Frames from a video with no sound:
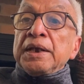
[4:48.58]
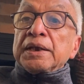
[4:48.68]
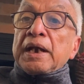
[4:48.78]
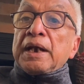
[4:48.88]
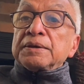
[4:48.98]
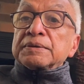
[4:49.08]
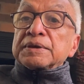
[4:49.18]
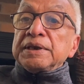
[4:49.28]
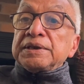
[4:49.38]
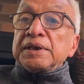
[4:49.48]

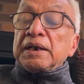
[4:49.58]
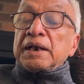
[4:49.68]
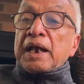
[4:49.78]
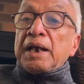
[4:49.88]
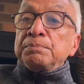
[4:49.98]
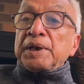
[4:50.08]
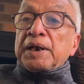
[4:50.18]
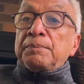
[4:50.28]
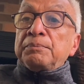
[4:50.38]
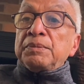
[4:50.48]
can
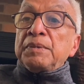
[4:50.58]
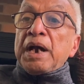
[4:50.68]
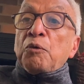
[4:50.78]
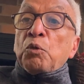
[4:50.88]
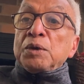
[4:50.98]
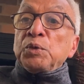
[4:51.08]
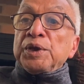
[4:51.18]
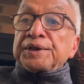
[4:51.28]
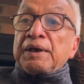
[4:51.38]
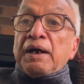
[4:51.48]
become one
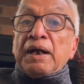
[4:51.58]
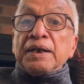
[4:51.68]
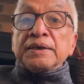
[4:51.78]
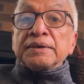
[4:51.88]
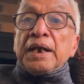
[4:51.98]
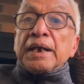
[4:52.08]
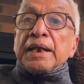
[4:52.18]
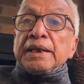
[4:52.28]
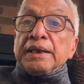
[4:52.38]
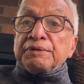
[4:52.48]
with God
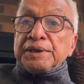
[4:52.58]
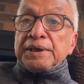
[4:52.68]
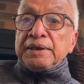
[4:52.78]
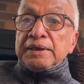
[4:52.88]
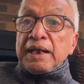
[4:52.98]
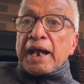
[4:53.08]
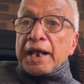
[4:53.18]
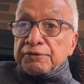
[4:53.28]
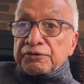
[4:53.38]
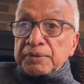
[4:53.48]
even in
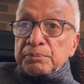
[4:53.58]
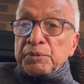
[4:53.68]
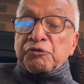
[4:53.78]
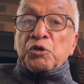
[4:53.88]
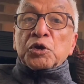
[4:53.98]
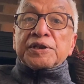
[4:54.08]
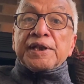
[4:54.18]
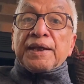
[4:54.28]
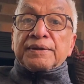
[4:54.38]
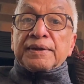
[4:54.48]
life before
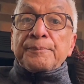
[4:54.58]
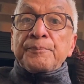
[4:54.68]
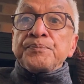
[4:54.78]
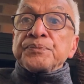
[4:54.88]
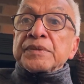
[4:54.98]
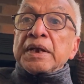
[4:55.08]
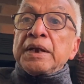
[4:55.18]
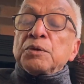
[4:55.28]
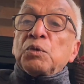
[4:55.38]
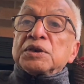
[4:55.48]
death
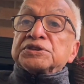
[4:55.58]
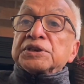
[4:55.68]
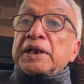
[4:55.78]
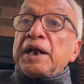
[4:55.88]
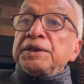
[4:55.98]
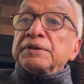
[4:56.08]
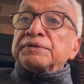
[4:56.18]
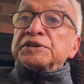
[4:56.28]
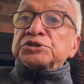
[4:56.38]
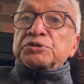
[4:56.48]
was a kind
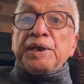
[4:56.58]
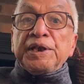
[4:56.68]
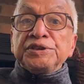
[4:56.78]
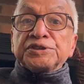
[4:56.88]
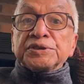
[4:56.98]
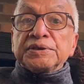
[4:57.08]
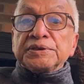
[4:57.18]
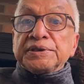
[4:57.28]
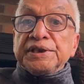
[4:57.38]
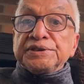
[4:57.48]
of a strange
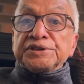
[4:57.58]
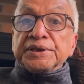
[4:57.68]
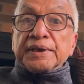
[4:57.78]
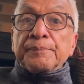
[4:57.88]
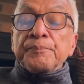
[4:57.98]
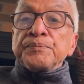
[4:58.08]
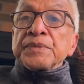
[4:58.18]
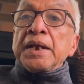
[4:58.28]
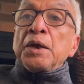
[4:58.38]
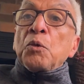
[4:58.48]
teaching.
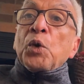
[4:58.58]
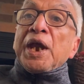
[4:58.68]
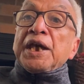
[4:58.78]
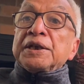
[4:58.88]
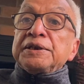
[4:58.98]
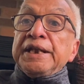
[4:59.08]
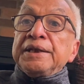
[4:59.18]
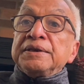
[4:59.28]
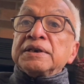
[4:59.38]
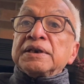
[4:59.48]
Where
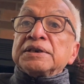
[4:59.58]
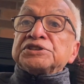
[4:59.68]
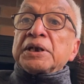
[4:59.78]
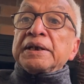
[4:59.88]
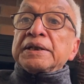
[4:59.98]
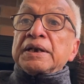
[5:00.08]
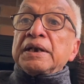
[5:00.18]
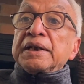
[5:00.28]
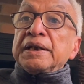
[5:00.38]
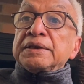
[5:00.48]
did
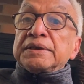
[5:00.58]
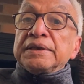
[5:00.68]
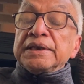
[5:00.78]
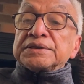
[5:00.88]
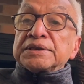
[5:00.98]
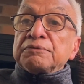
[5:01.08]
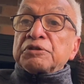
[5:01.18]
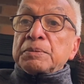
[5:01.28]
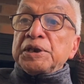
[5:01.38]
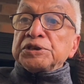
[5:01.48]
Shankara get this
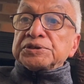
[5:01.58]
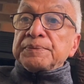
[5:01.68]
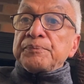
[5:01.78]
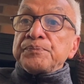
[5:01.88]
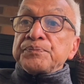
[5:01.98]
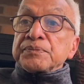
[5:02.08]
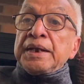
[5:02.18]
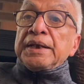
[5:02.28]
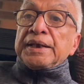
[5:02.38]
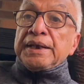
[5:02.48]
information?
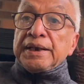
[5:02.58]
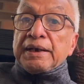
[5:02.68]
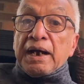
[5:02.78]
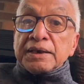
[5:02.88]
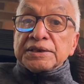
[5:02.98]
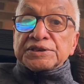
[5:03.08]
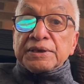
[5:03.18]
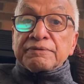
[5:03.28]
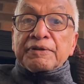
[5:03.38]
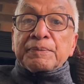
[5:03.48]
He got this
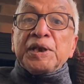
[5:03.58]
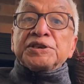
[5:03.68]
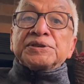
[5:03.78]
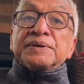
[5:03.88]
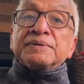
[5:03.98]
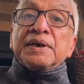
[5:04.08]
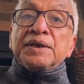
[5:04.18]
information